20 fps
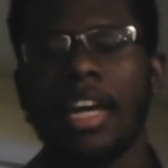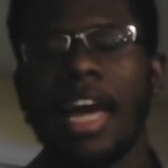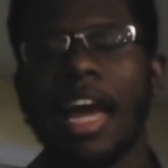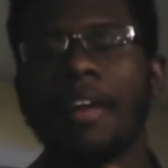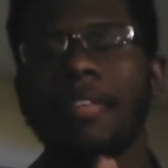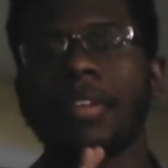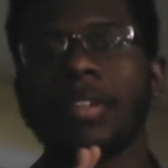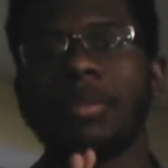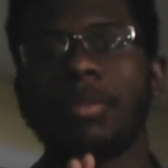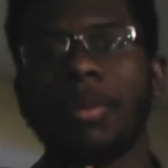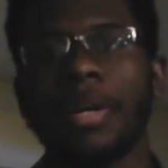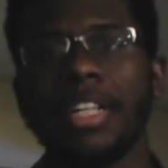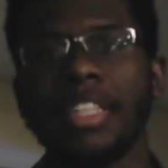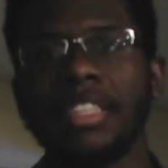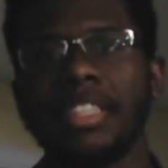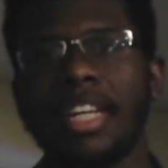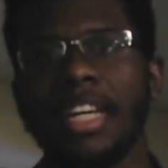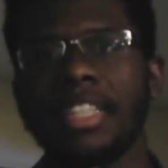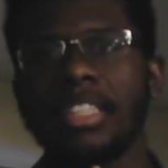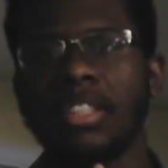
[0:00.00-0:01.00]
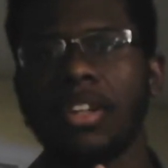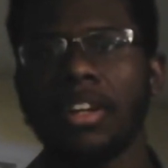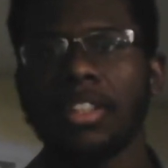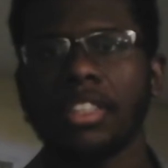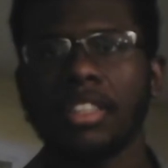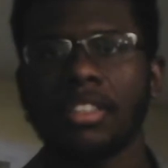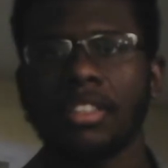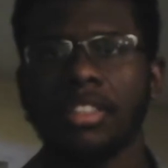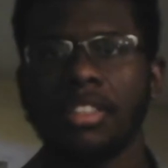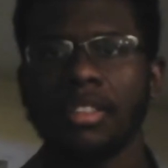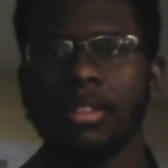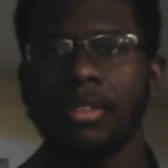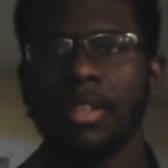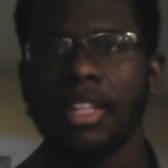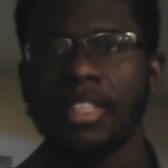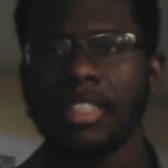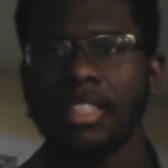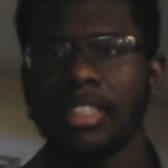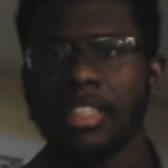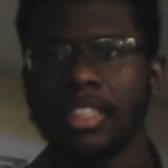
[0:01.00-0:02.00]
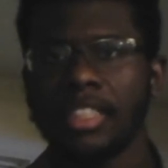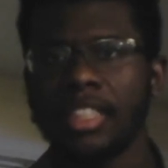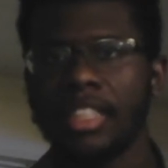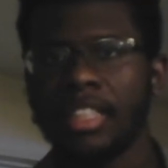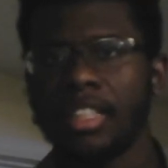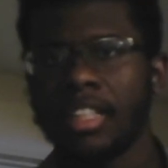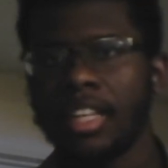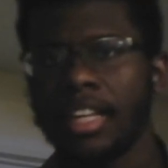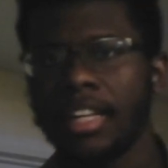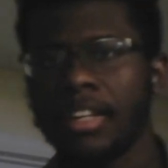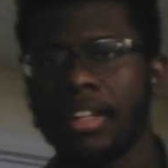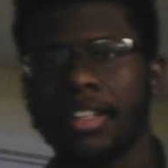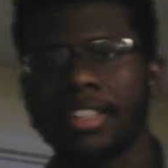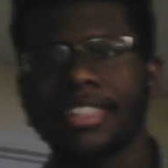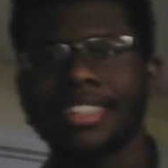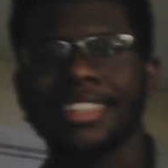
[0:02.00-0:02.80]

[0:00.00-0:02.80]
Have a great day. Talk to you soon, and see you later.